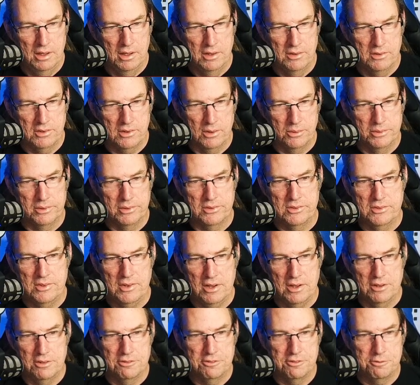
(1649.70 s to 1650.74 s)
So
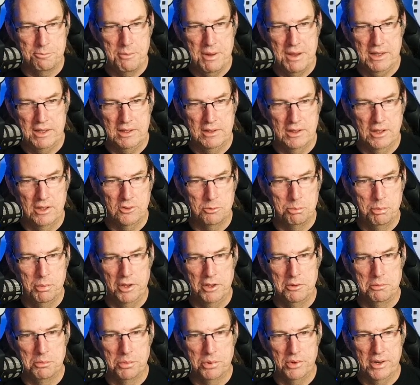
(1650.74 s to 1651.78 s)
instead of making this
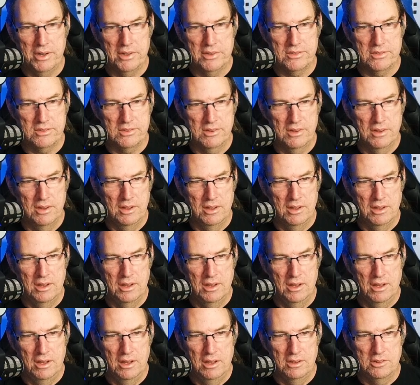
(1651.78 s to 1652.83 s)
button press,
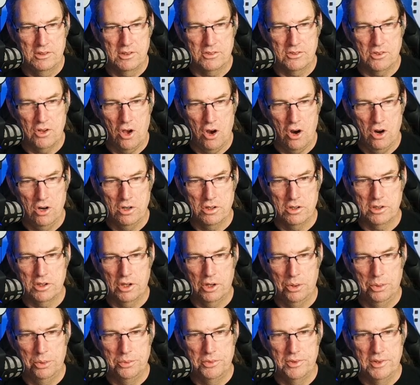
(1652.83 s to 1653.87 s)
just hard
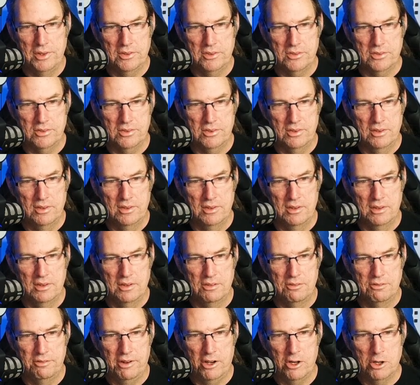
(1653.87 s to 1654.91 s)
code this
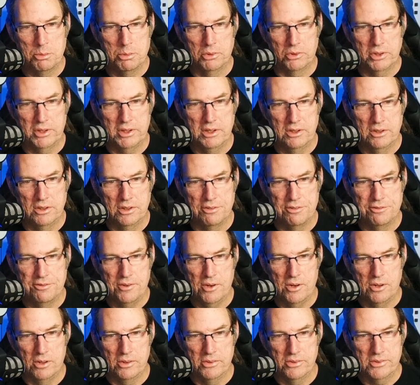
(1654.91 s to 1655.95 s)
variable here to
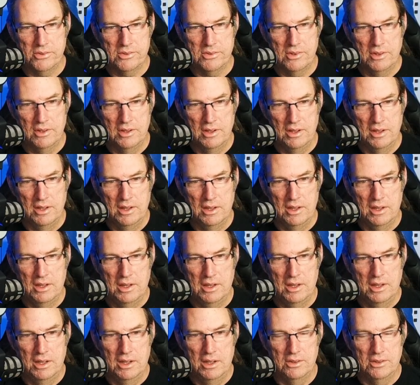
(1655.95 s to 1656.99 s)
false,
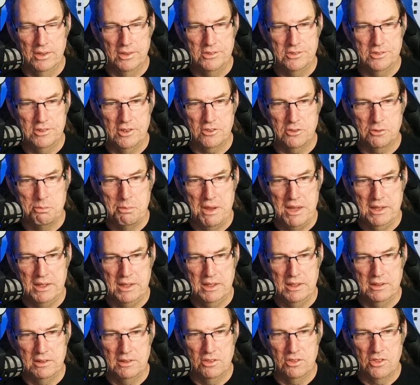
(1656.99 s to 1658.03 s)
let's just make
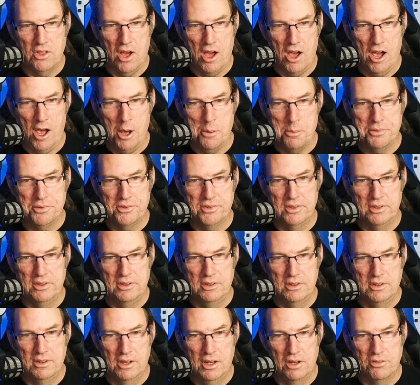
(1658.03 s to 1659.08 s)
it the opposite
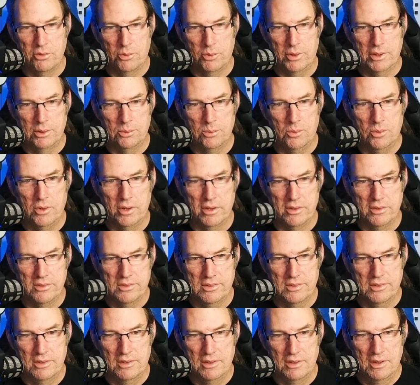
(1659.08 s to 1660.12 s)
of what it
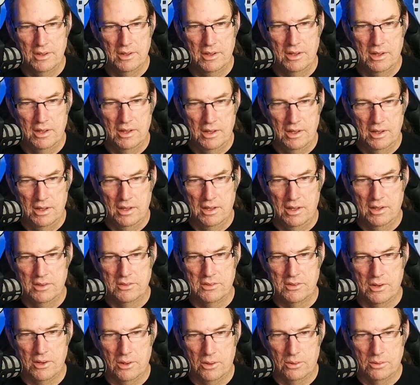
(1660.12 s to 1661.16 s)
was.
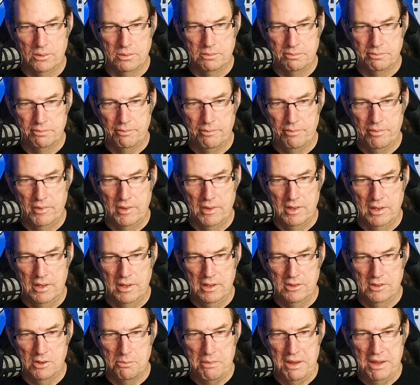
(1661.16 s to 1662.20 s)
So
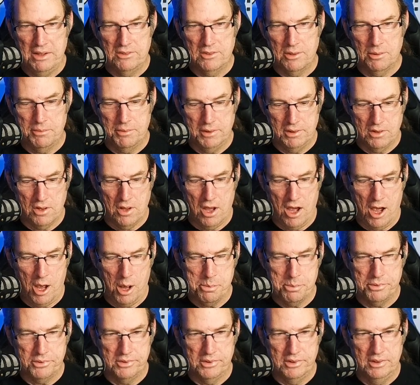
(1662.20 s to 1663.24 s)
to make something the
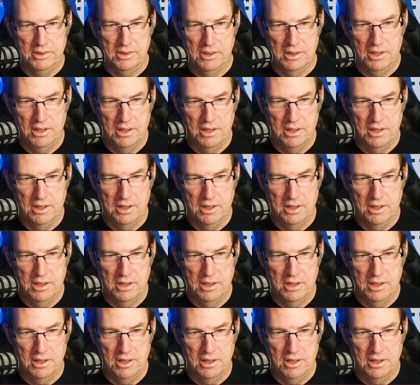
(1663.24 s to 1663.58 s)
opposite,